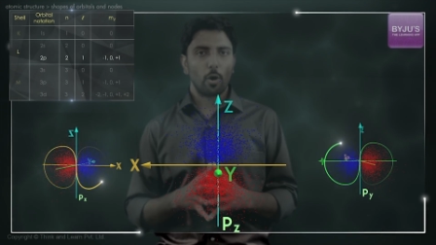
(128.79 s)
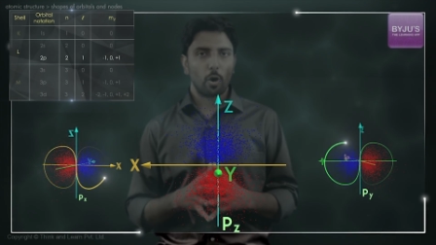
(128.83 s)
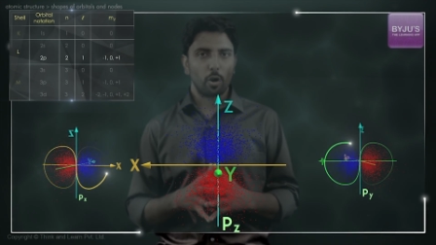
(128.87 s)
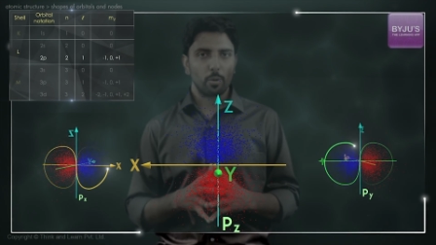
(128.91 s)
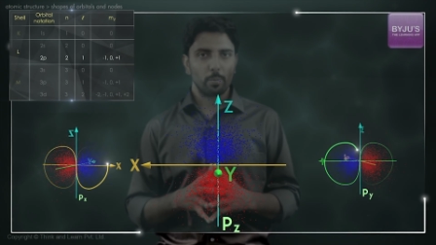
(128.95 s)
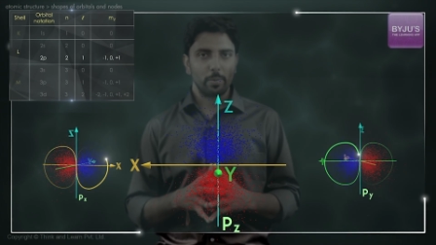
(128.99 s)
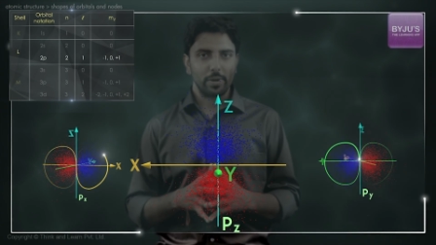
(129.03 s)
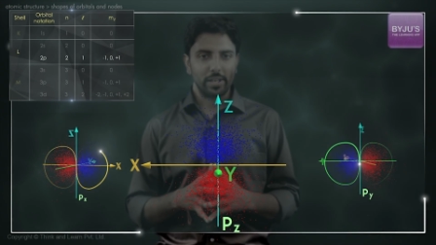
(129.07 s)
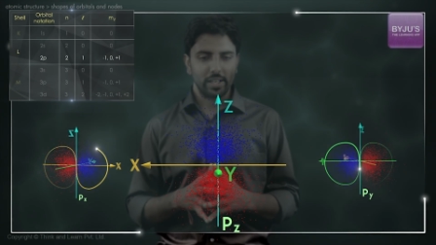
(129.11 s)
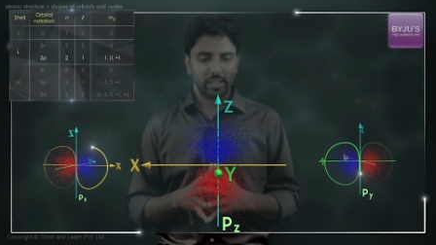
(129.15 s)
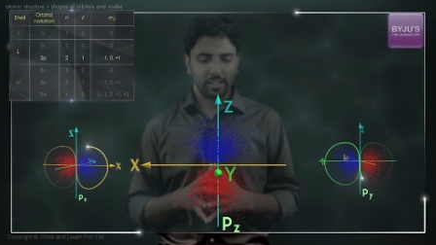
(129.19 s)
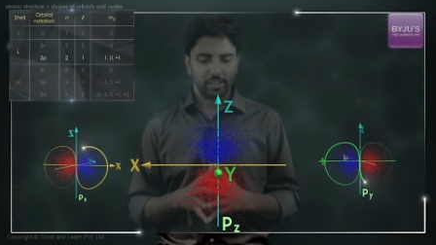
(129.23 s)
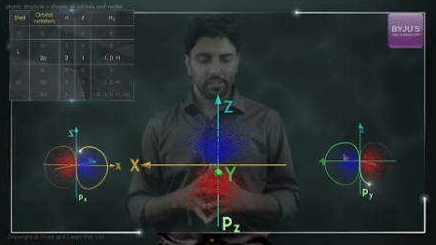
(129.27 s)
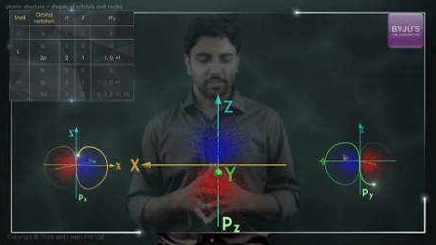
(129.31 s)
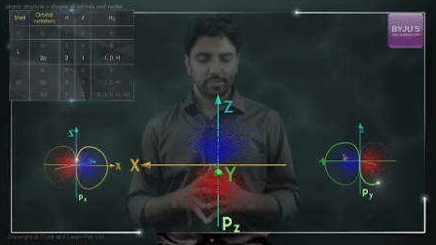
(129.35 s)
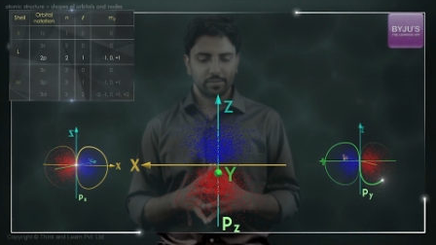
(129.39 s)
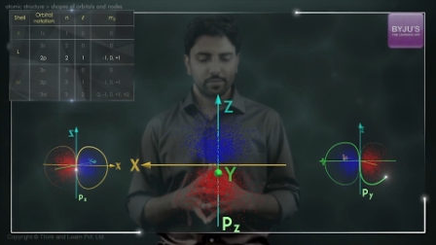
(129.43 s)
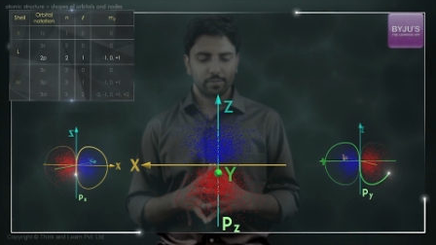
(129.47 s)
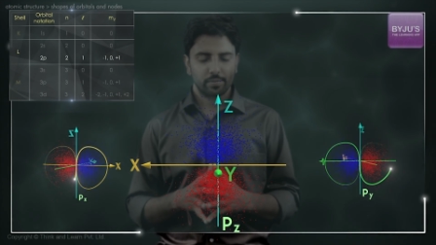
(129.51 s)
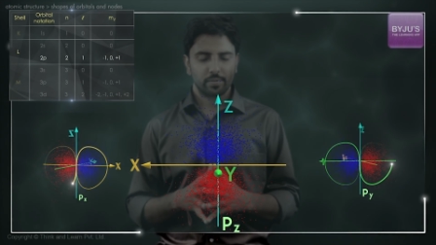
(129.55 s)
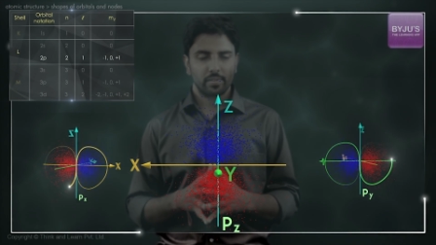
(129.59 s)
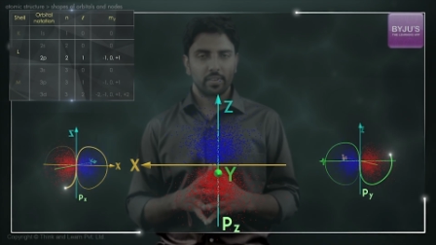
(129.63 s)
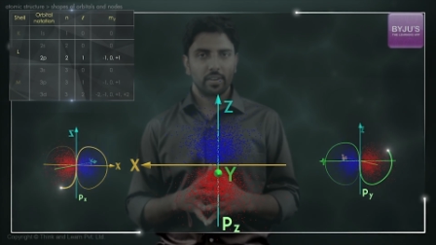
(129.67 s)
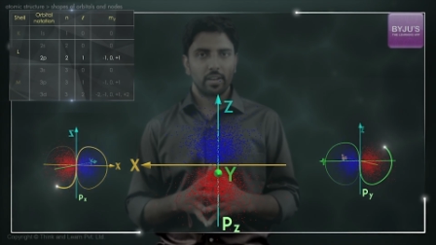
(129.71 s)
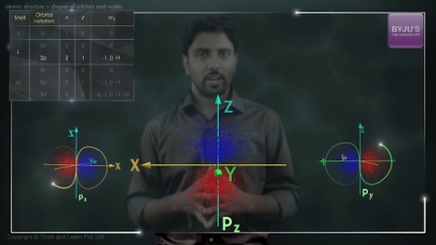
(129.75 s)
orbital
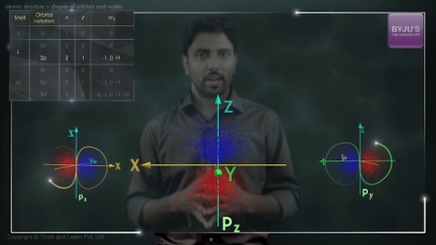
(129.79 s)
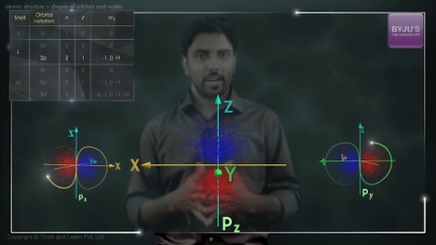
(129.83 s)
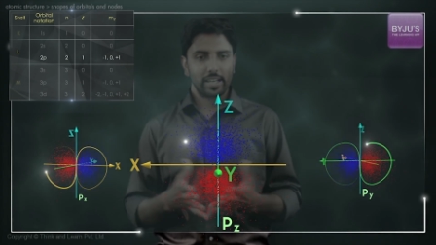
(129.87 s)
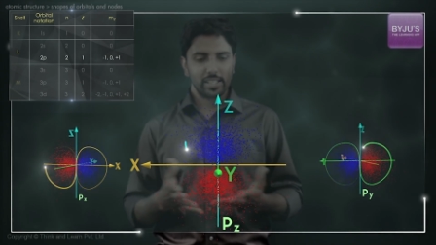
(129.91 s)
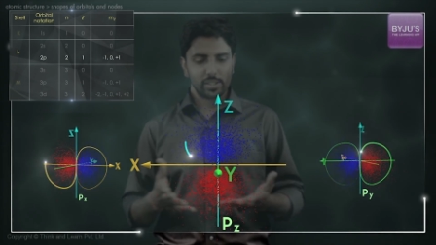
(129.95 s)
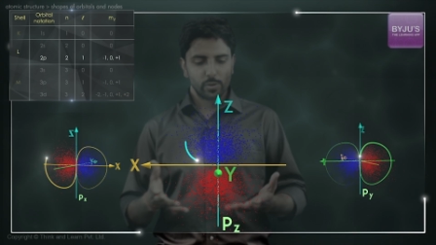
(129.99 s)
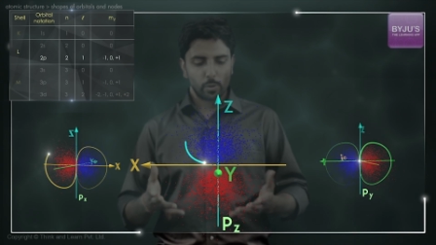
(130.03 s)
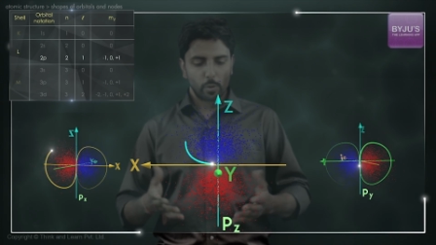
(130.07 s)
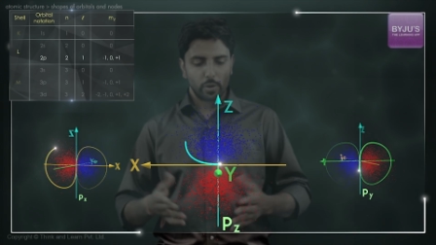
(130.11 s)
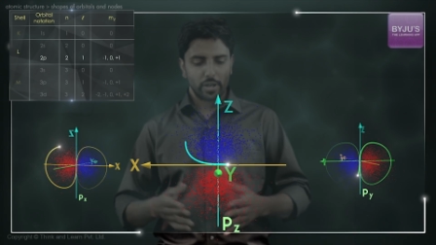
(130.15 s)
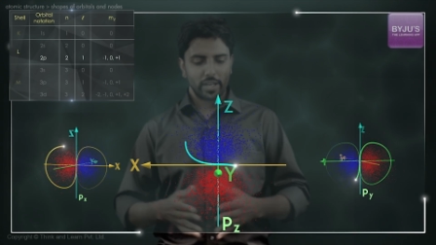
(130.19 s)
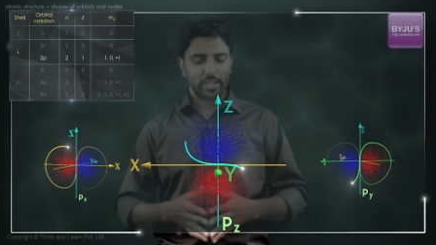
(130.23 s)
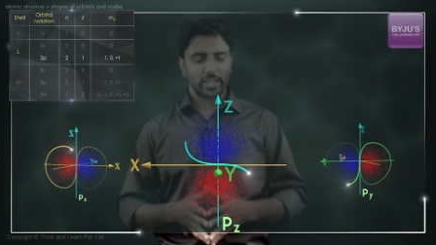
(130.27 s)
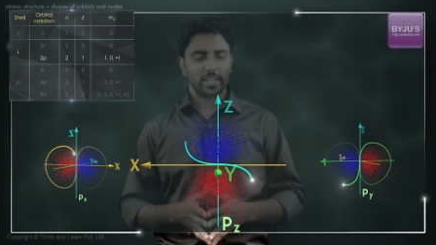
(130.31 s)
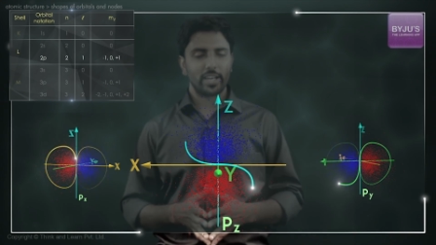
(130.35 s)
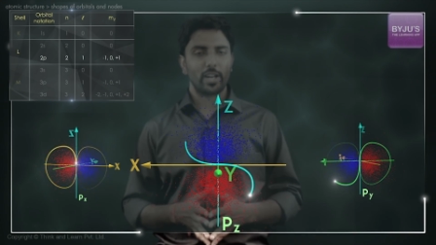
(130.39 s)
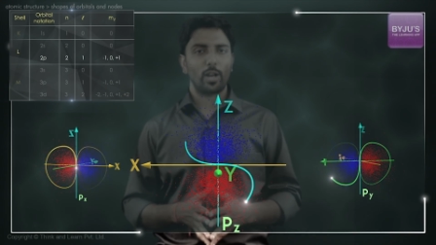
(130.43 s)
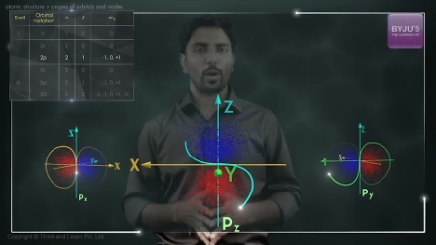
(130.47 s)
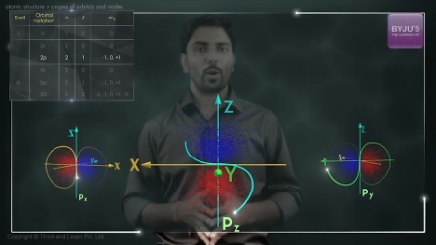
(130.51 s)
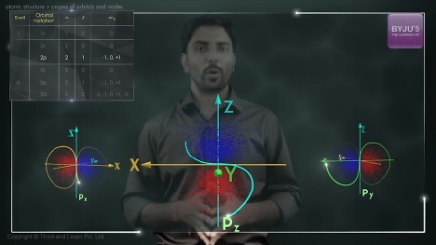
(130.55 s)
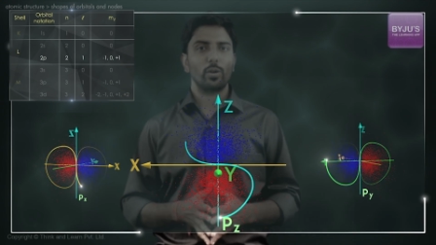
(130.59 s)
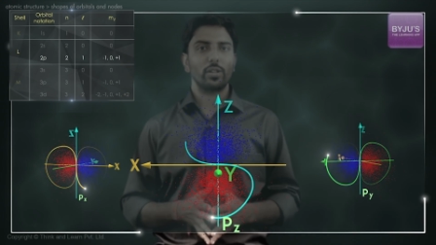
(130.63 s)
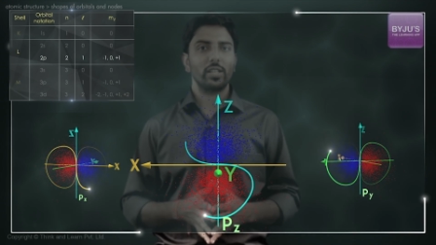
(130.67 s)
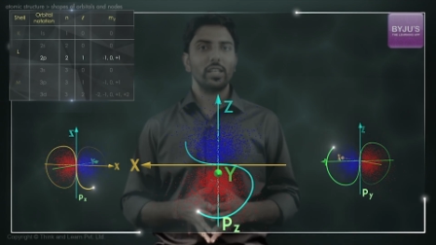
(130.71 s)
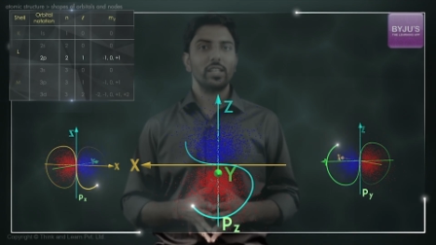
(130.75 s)
is oriented
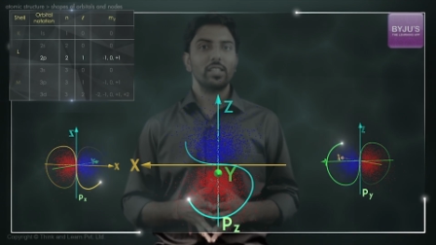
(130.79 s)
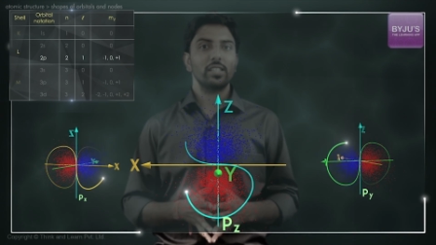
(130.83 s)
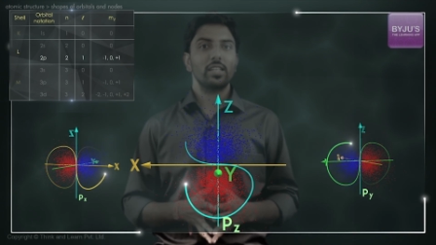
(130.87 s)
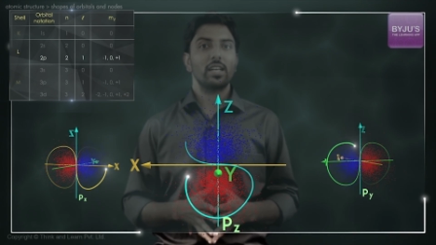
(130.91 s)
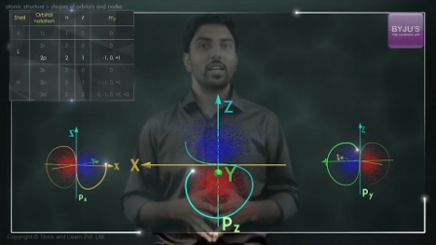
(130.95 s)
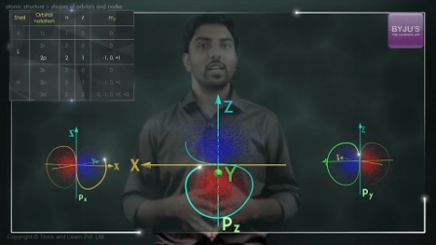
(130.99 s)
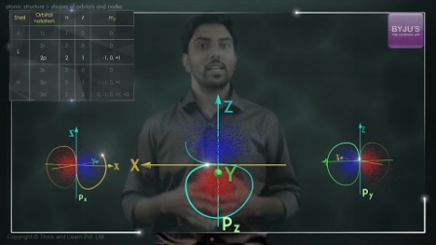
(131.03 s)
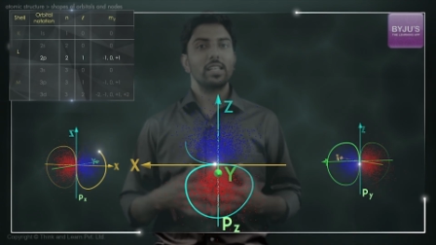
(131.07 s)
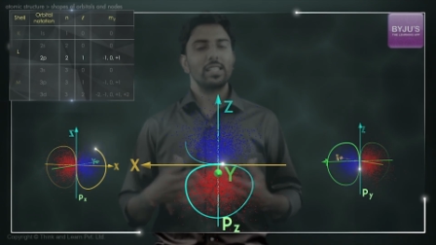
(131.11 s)
along the